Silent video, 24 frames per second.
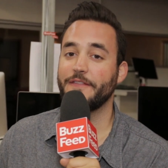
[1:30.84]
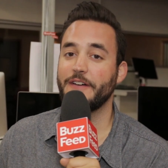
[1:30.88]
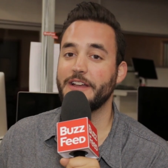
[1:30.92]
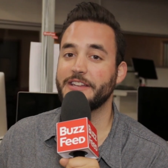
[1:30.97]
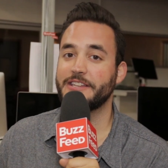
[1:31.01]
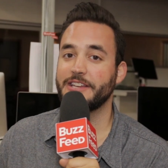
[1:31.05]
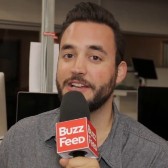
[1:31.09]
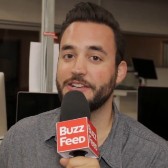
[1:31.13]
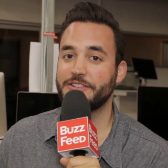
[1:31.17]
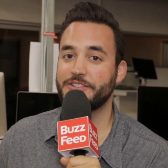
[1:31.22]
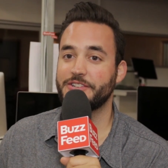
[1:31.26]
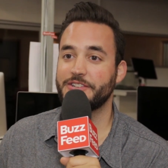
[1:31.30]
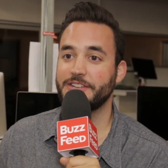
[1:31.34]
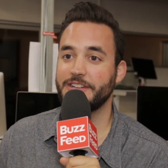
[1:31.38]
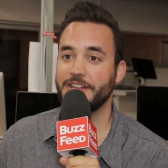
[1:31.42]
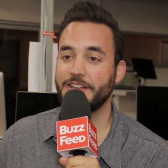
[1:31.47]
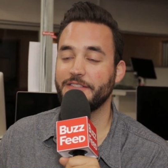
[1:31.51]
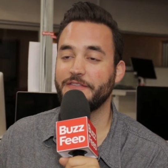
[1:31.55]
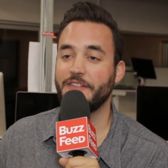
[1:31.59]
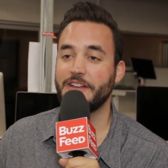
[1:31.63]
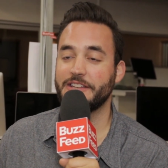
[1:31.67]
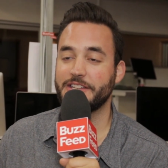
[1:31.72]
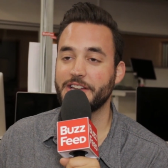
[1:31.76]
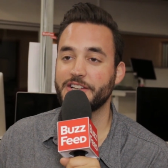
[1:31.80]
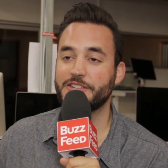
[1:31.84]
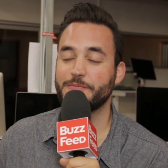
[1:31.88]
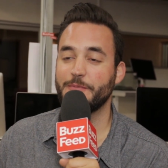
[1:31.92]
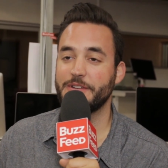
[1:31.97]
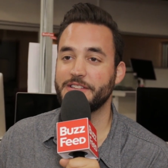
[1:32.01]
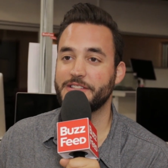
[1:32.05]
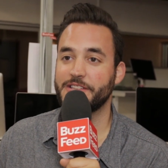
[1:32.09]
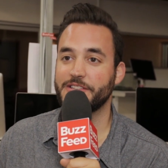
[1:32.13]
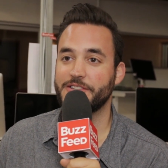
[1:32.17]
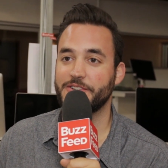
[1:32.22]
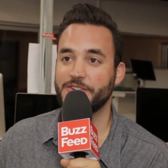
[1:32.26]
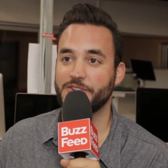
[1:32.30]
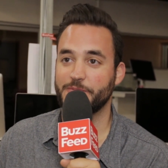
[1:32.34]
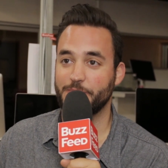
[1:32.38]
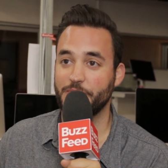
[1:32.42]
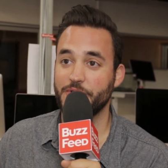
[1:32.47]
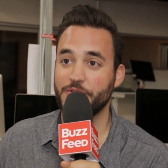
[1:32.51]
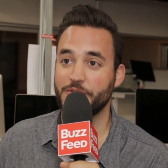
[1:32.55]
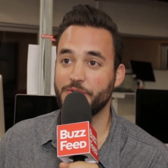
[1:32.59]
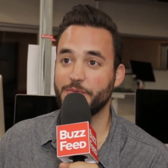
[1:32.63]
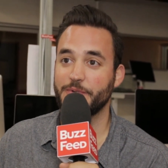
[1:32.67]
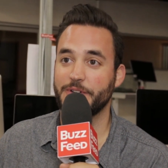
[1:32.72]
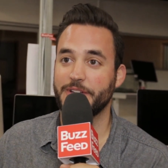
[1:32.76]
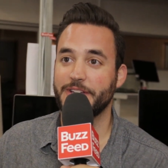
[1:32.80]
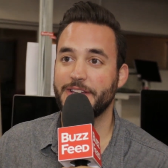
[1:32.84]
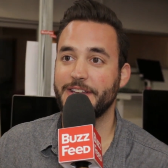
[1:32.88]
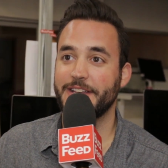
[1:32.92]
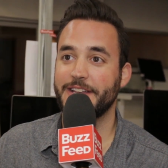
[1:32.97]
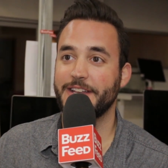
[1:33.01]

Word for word: If I touched my sister's boob,